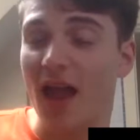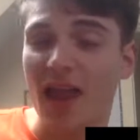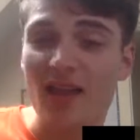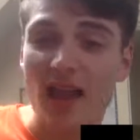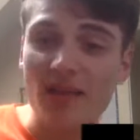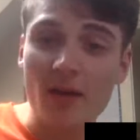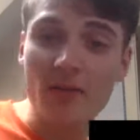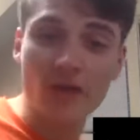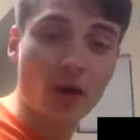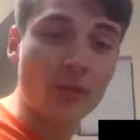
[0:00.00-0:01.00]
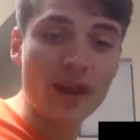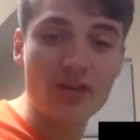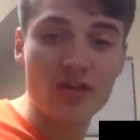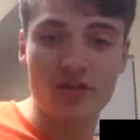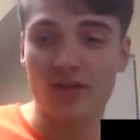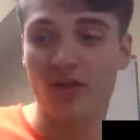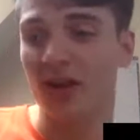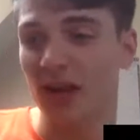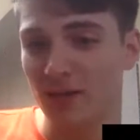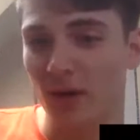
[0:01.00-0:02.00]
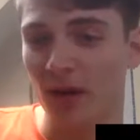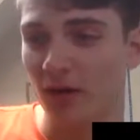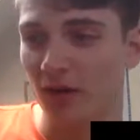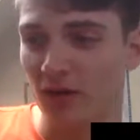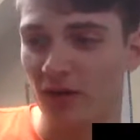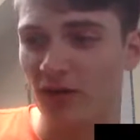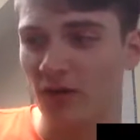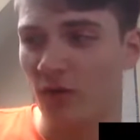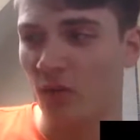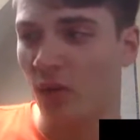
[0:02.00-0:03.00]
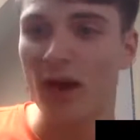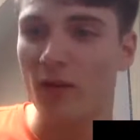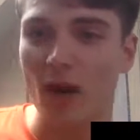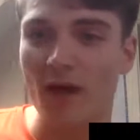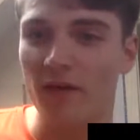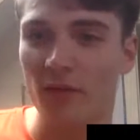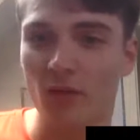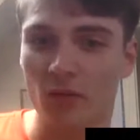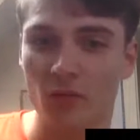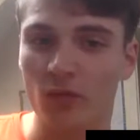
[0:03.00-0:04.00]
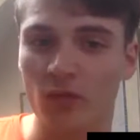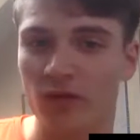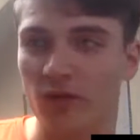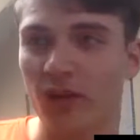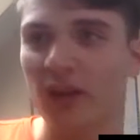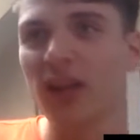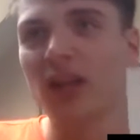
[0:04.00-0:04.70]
In terms of accommodation, certainly in my college, when we arrived, it was all sorted, right?